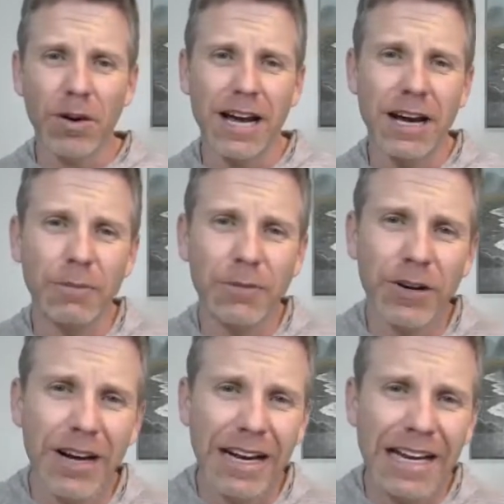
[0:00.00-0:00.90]
and I helped
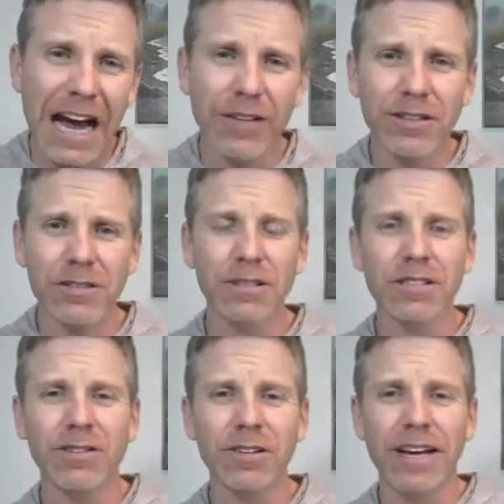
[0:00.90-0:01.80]
her gather some
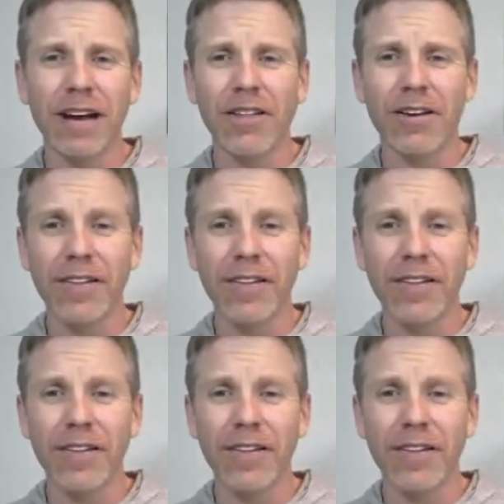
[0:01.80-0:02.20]
snow together.